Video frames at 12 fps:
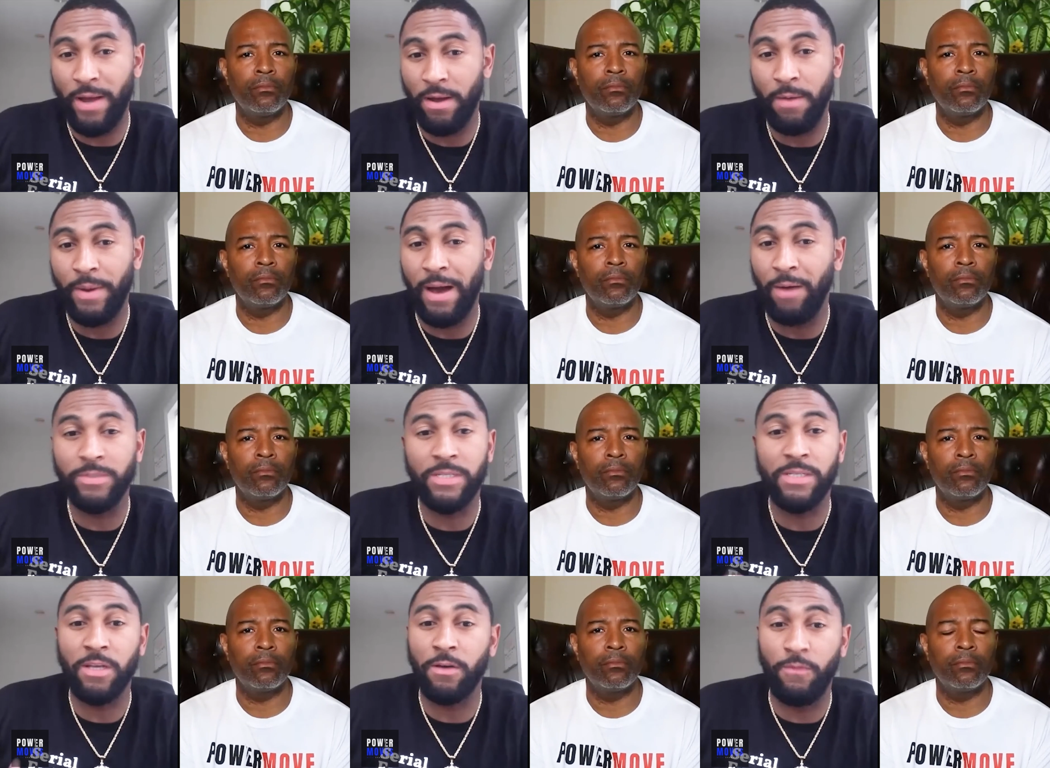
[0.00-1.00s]
Speaker 1: company. I was
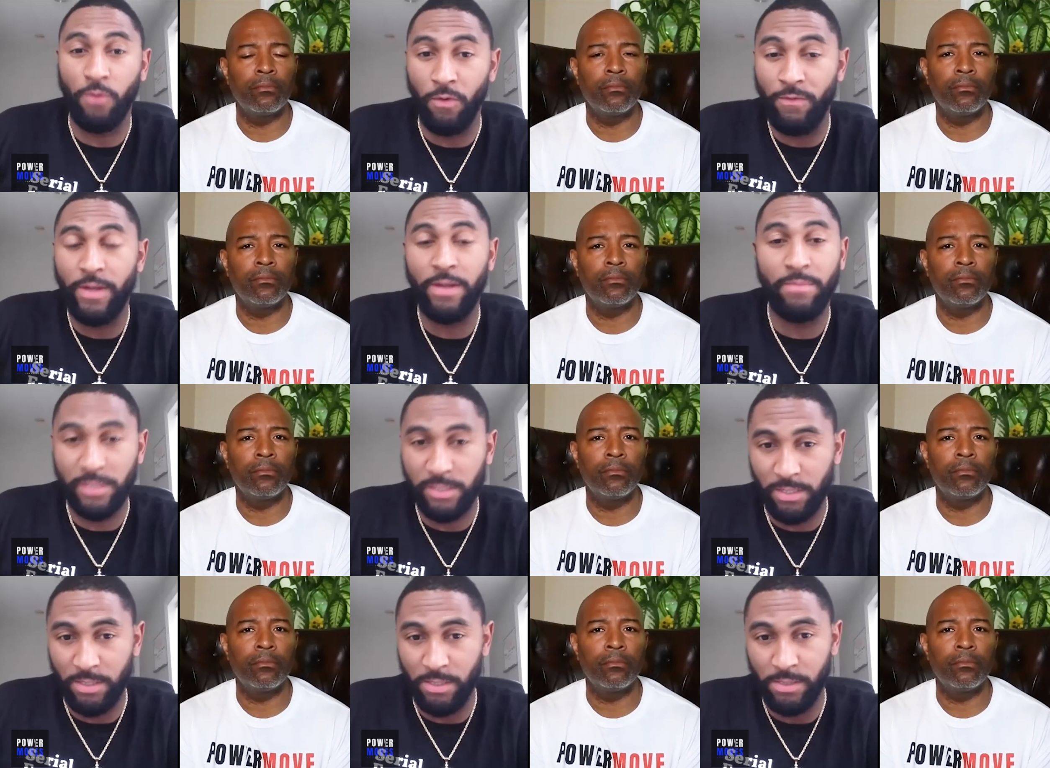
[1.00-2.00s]
just looking for vending
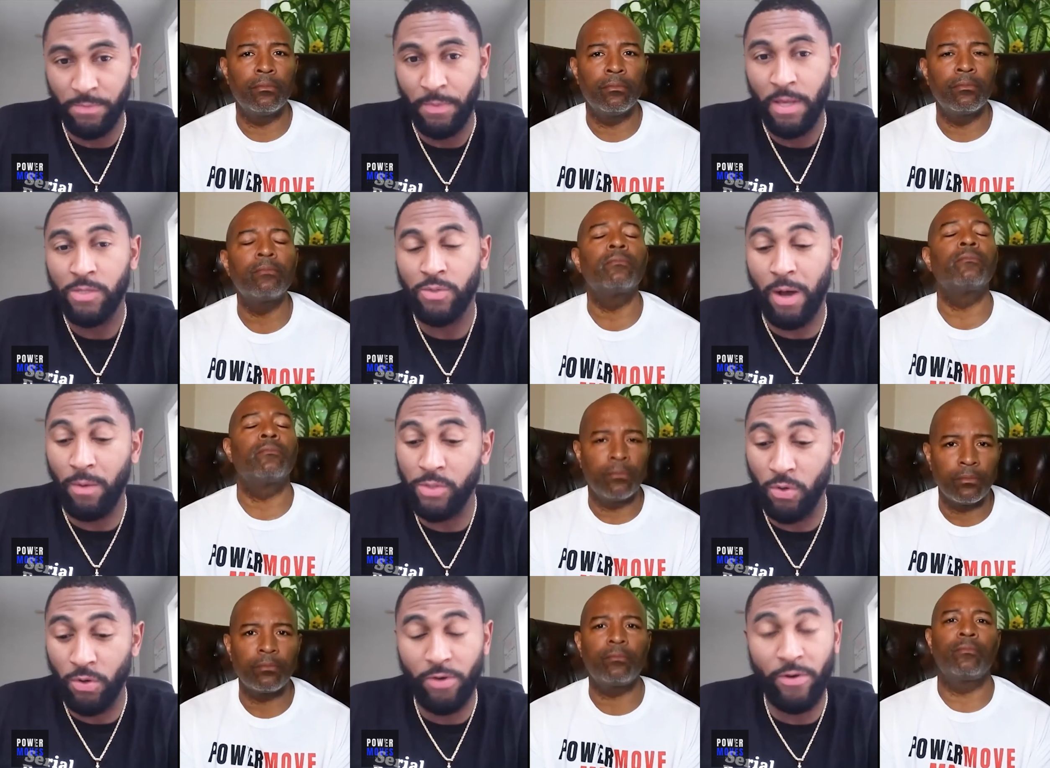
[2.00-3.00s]
machines. So I was
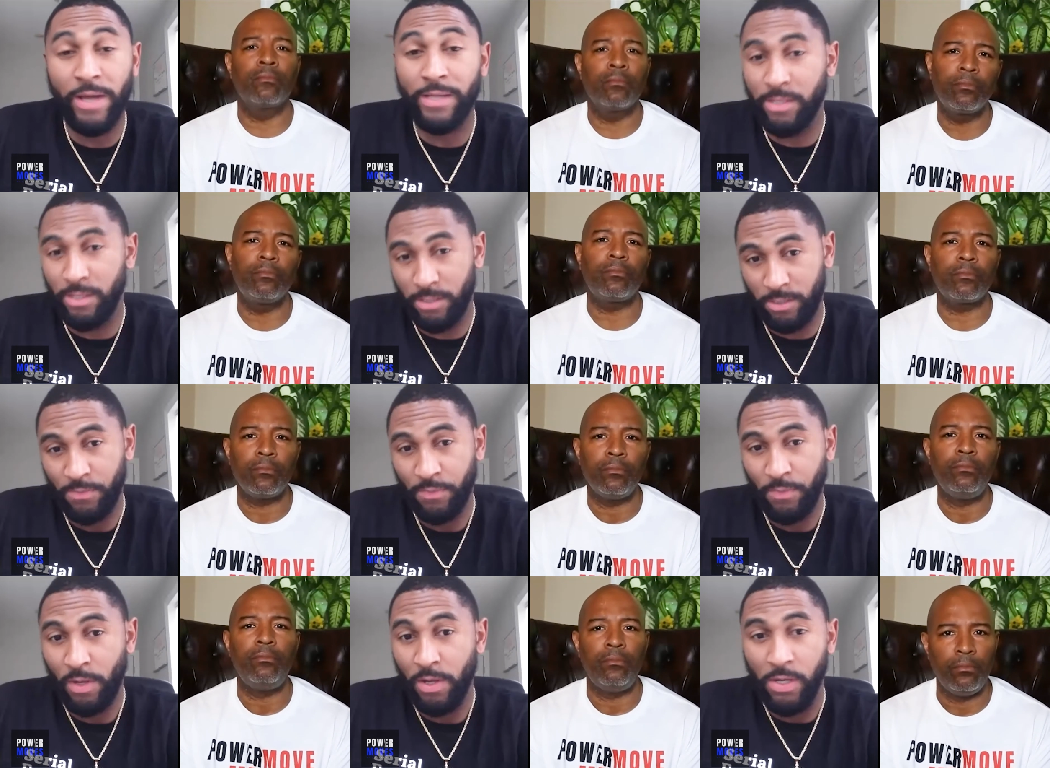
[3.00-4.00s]
on Craigslist
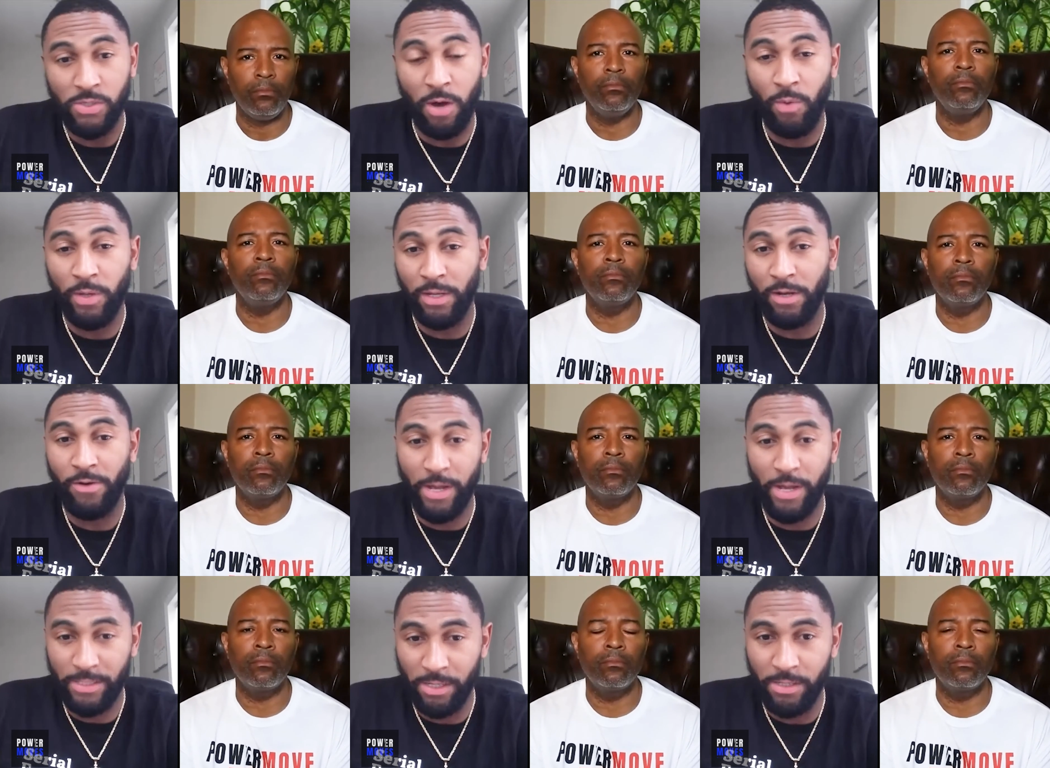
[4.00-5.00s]
so I went to
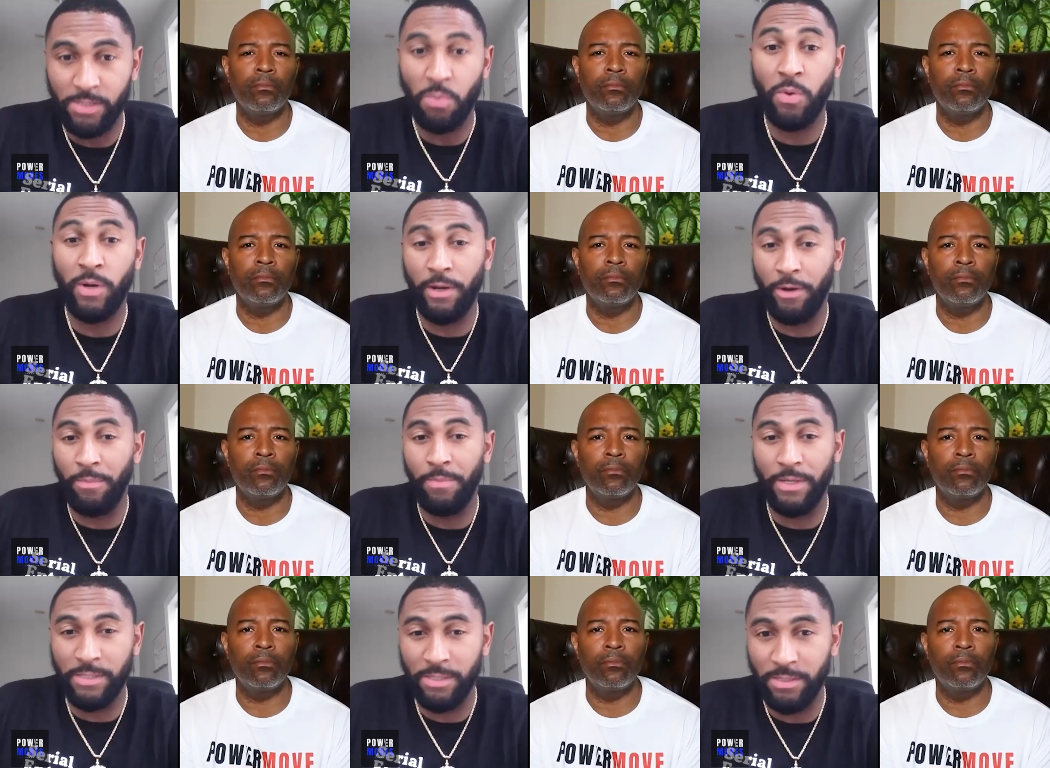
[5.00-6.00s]
Craigslist, went into
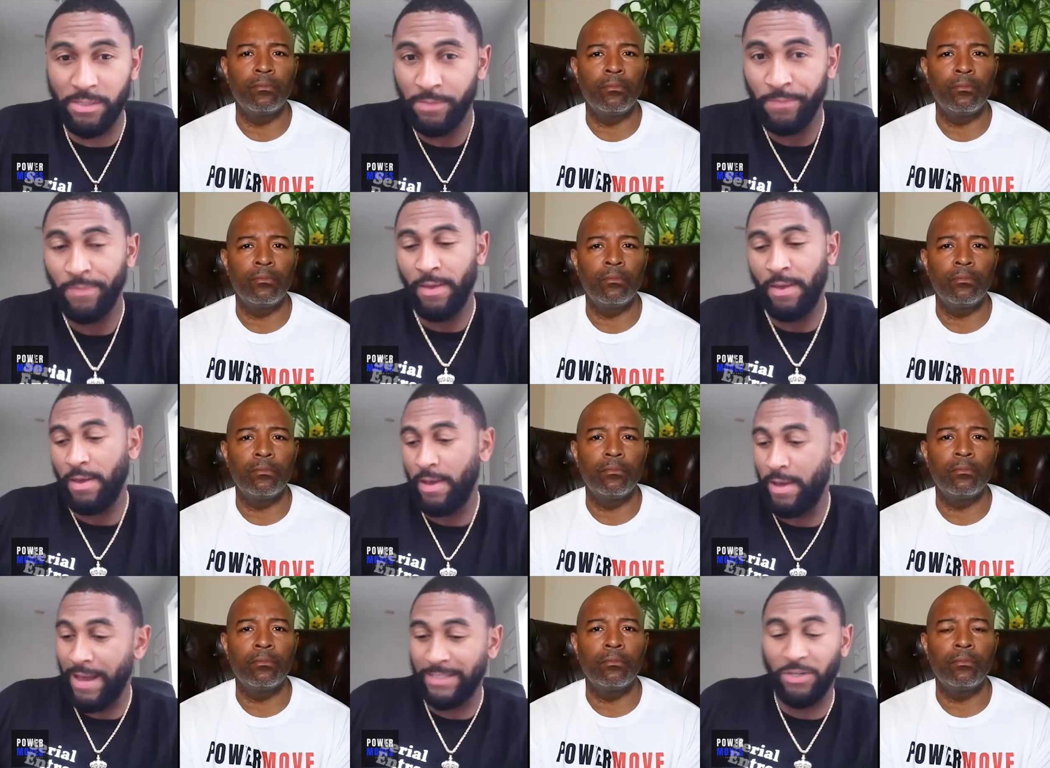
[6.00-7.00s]
business,
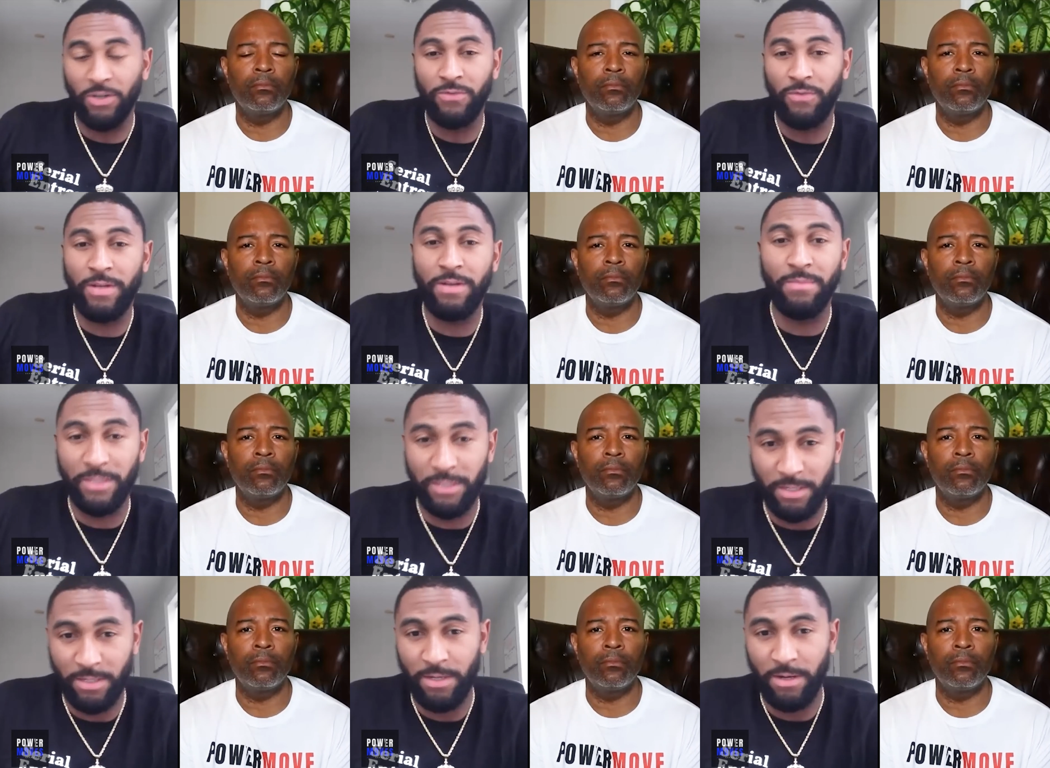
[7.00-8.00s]
and I searched vending
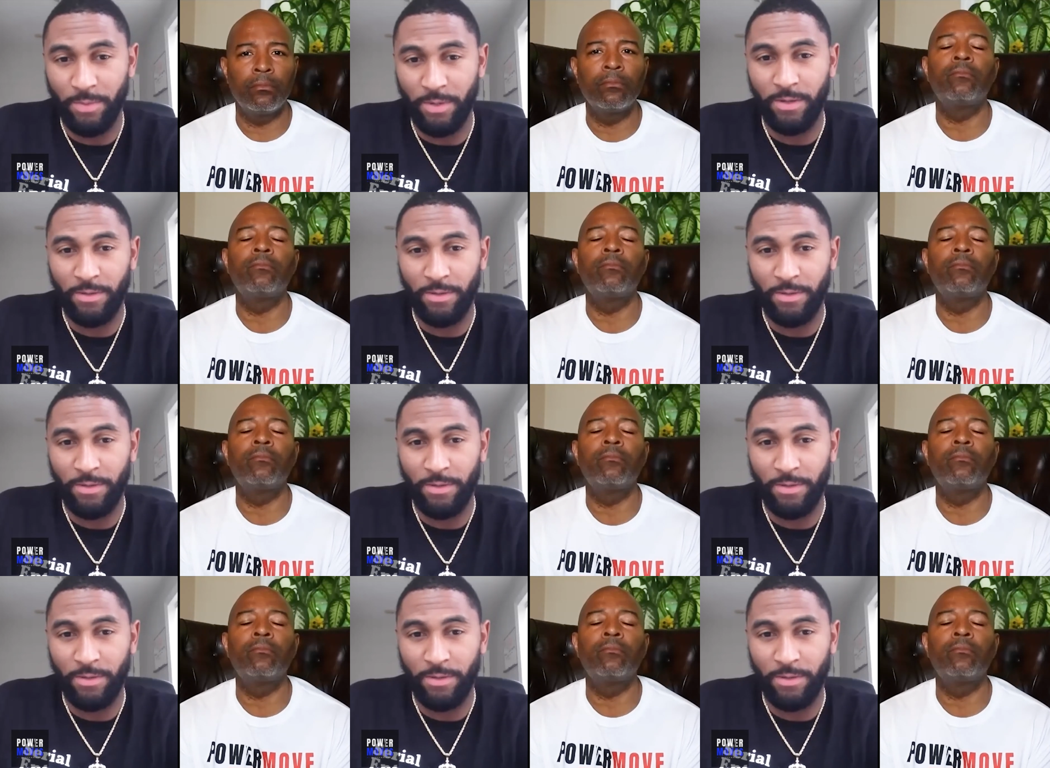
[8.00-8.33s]
machine company.